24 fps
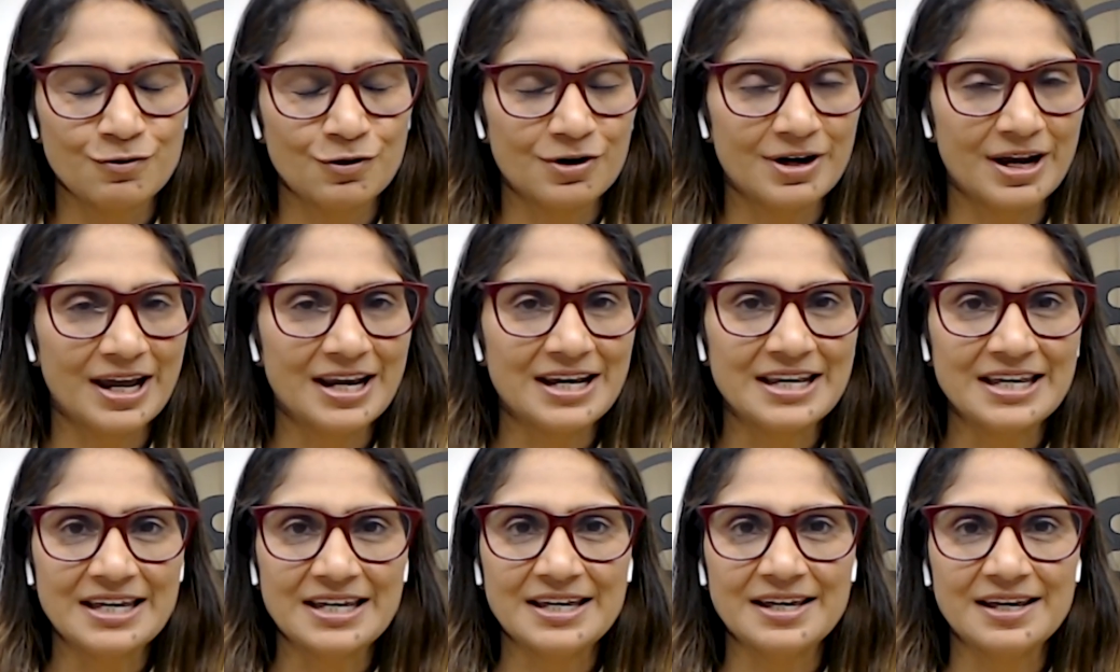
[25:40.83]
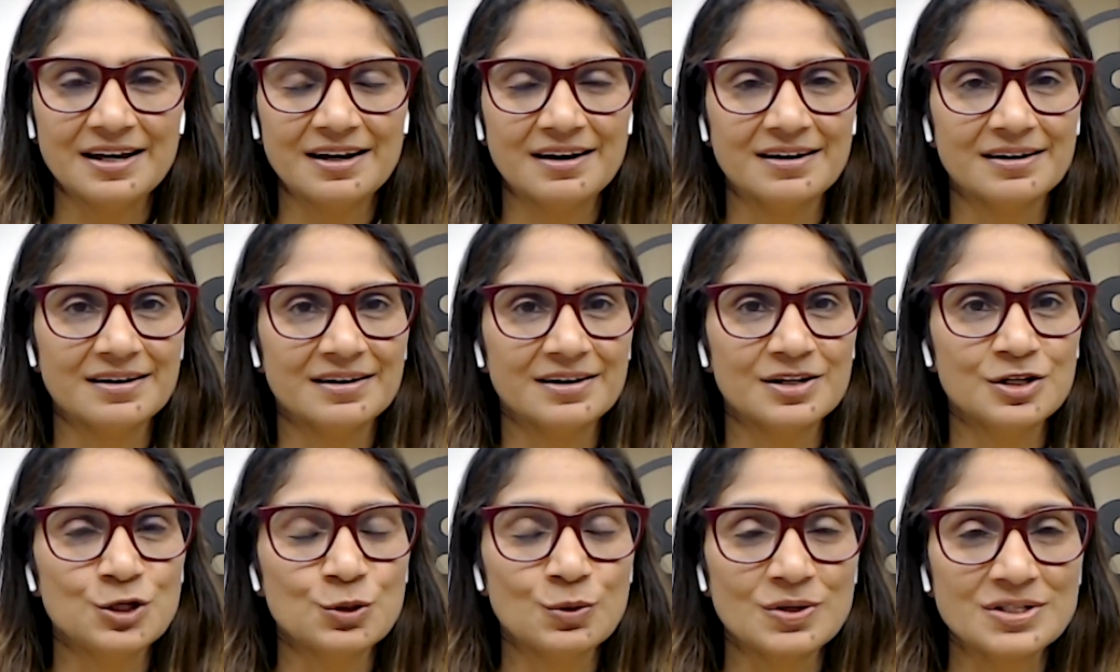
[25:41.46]
any
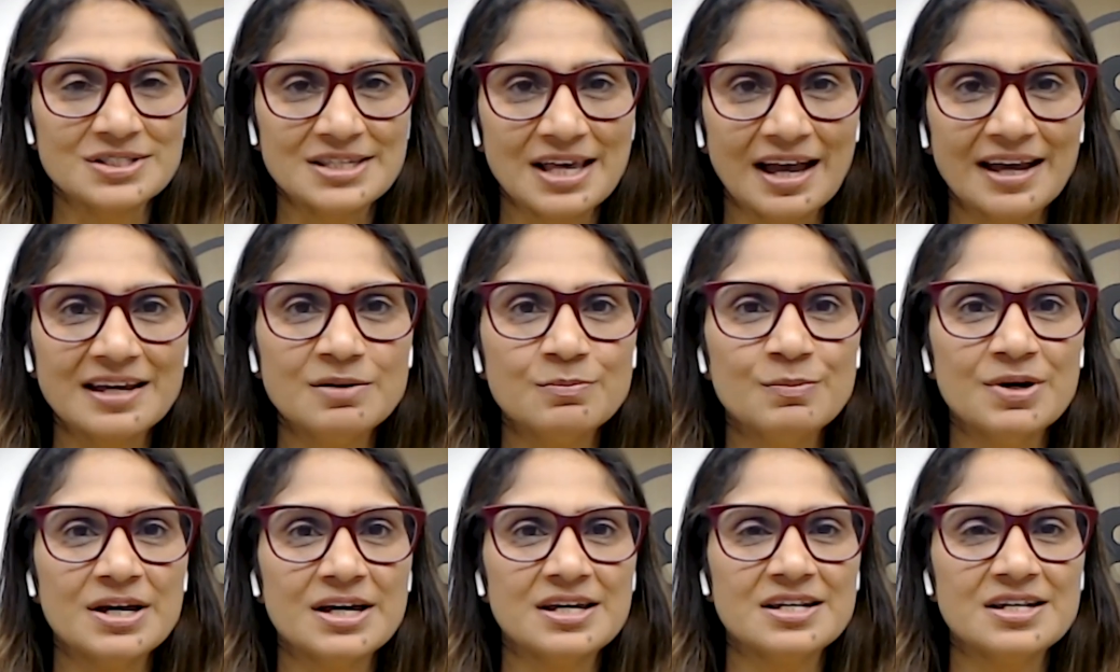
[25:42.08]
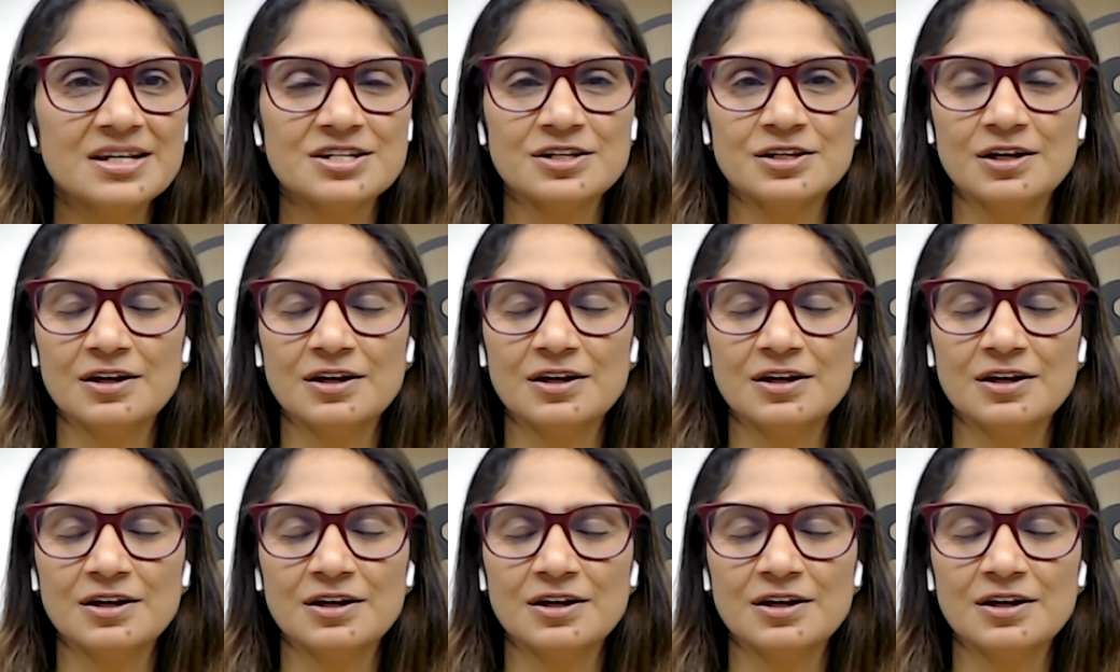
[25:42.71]
new assignment.